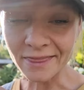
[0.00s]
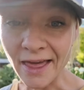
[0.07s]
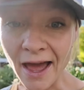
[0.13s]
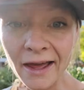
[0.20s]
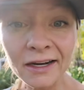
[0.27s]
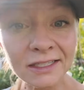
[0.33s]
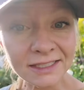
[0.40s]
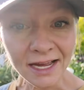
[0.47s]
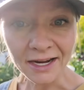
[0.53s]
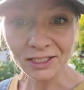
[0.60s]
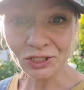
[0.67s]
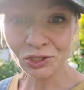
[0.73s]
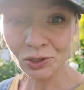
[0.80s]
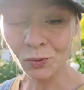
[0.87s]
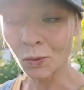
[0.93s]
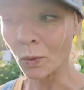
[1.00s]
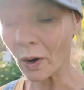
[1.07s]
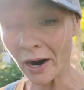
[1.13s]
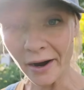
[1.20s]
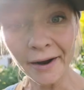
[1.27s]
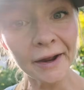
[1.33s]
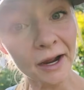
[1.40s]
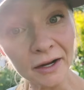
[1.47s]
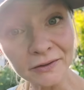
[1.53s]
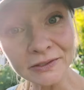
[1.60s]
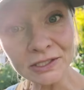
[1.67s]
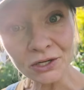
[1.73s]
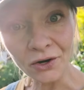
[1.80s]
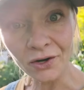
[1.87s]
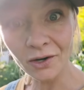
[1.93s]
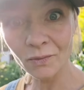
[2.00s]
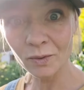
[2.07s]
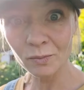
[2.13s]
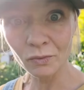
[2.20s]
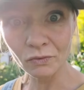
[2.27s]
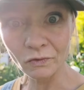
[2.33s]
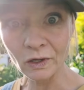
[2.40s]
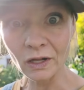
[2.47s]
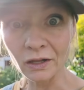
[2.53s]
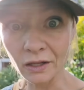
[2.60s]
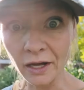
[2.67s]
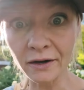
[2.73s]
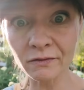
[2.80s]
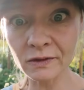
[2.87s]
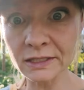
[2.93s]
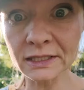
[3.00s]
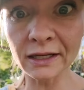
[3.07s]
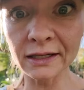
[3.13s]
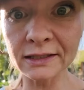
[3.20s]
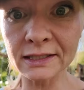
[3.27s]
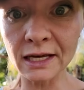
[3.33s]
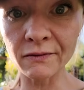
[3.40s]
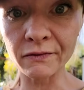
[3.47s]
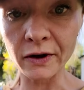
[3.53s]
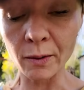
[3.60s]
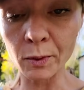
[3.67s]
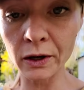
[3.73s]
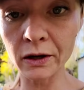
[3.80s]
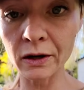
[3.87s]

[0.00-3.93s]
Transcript: that is actually why I started removing a lot of this landscape fabric.